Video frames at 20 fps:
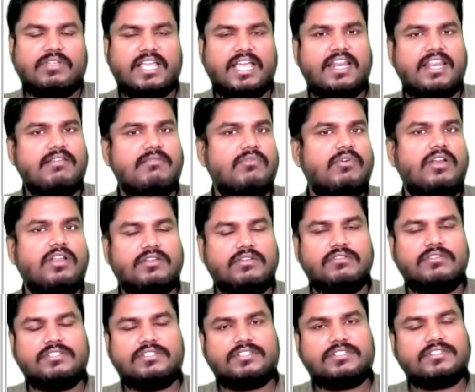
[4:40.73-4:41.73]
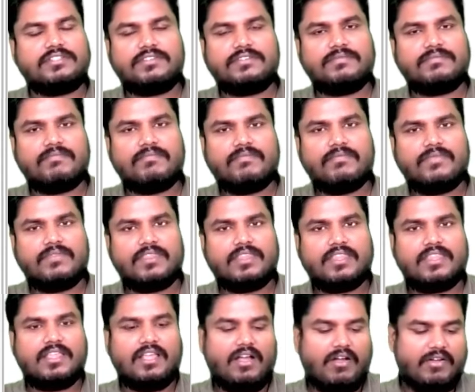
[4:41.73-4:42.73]
carrying molecules.
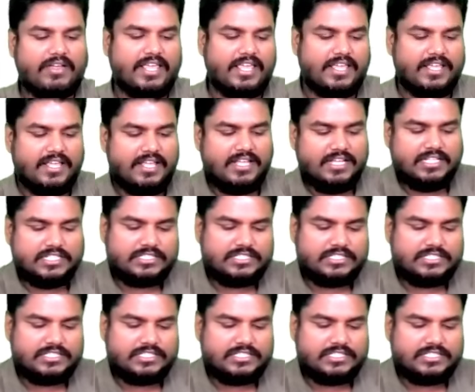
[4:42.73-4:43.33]
Okay.